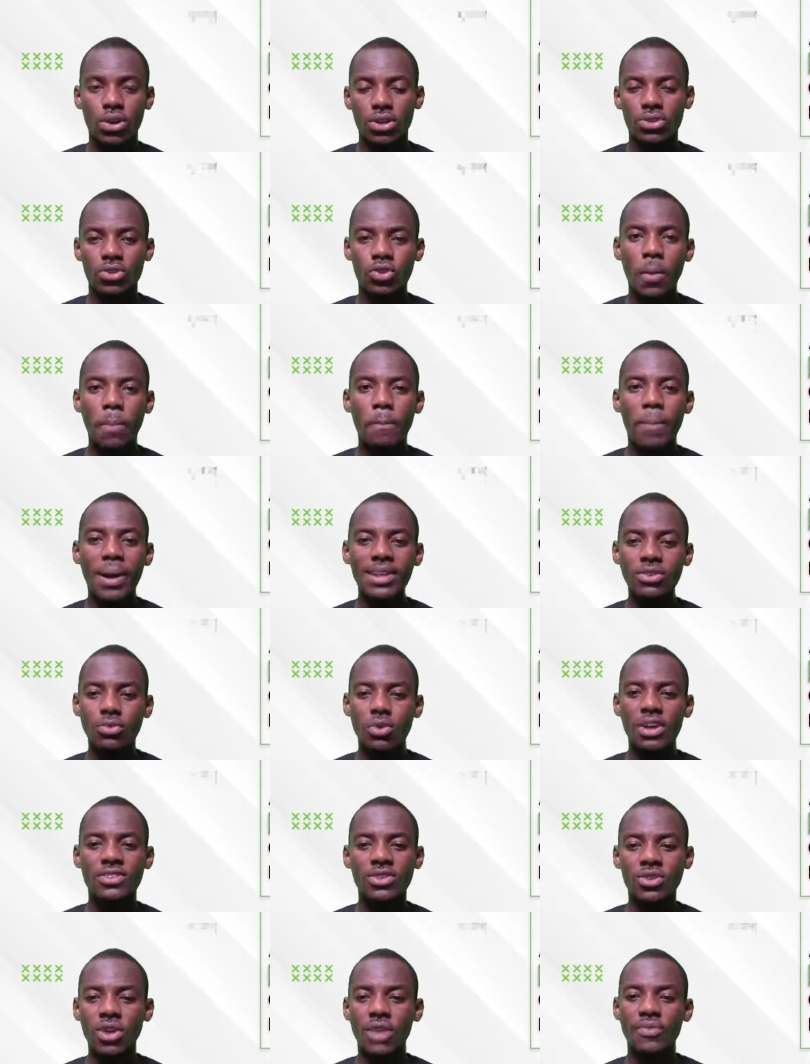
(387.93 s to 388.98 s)
No, particle
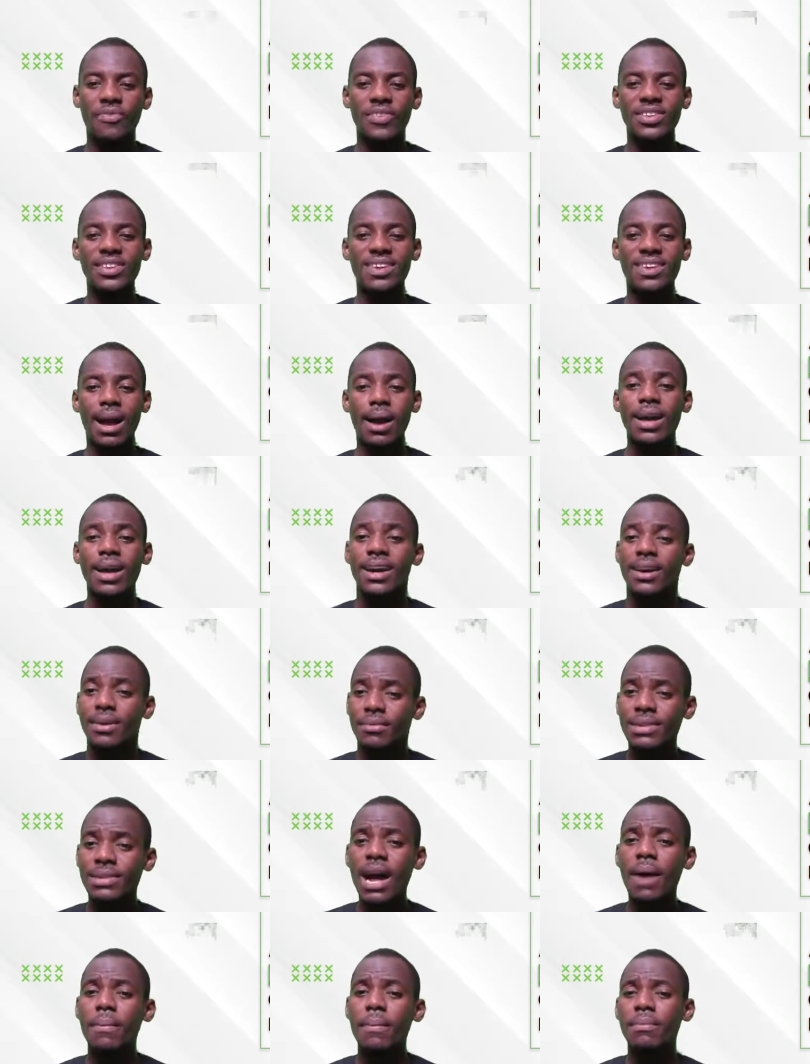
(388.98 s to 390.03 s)
is not physical.
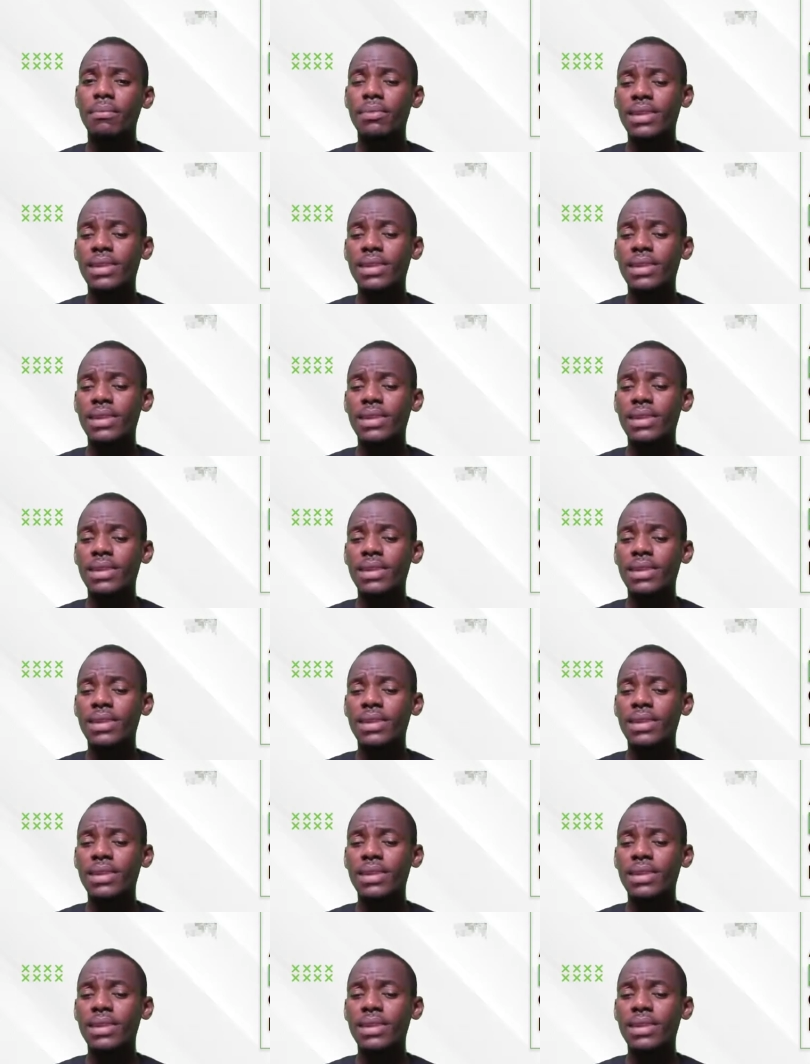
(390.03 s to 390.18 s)
Now.